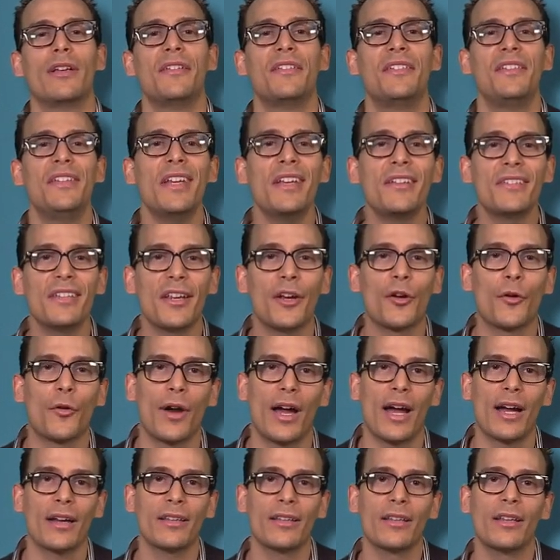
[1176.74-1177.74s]
C is
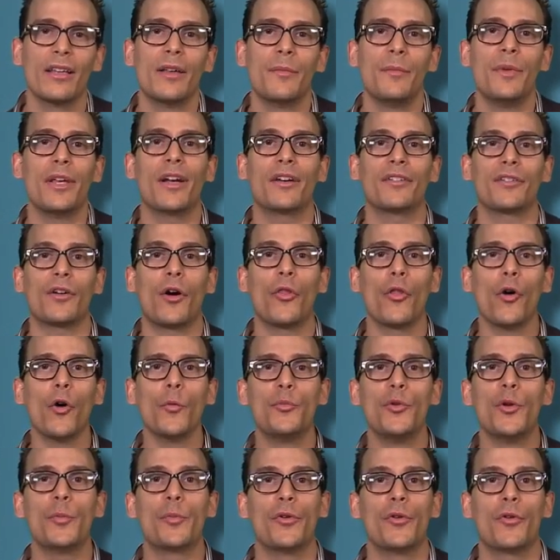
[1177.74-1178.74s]
incorrect because although
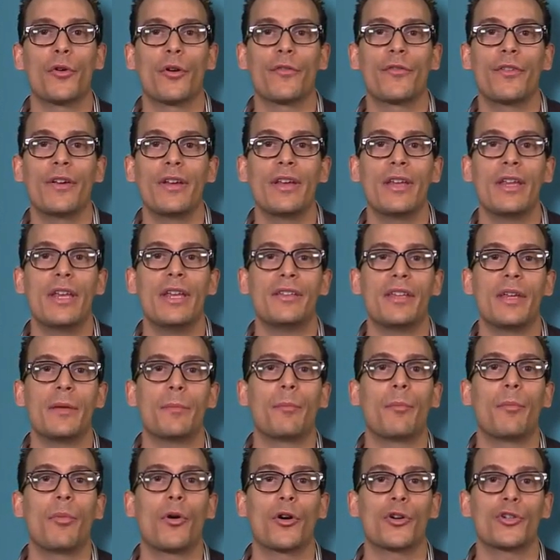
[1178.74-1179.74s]
buprenorphine is a
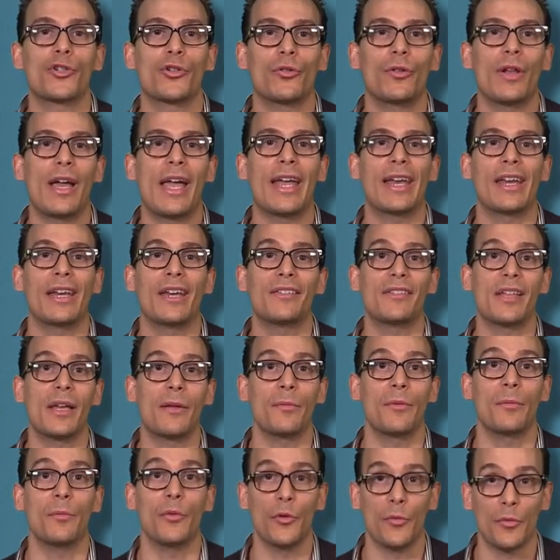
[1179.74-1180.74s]
partial agonist
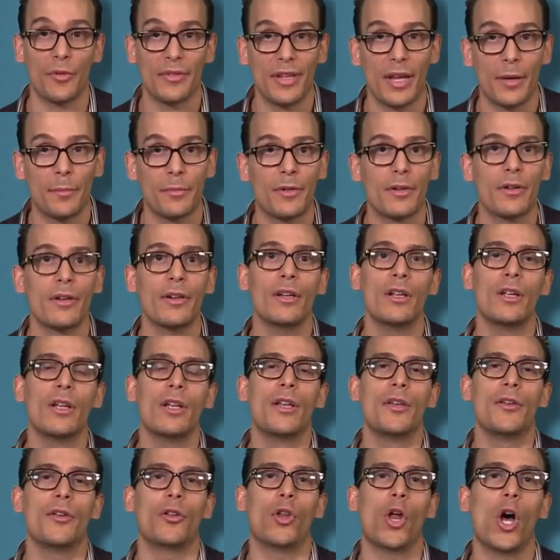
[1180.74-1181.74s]
at the mu receptor,
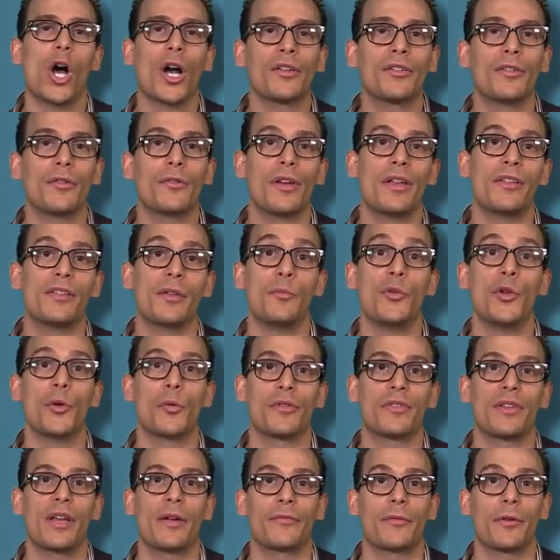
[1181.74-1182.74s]
naloxone is a mu
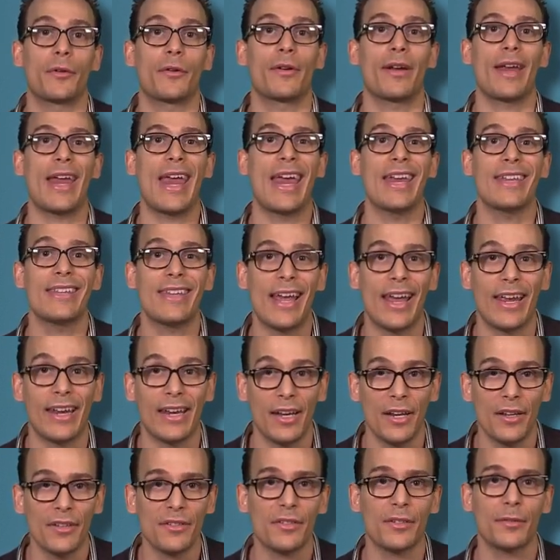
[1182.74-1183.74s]
receptor
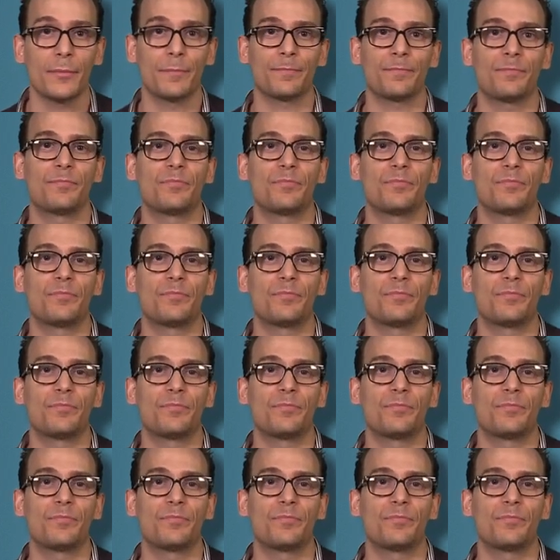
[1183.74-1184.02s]
antagonist.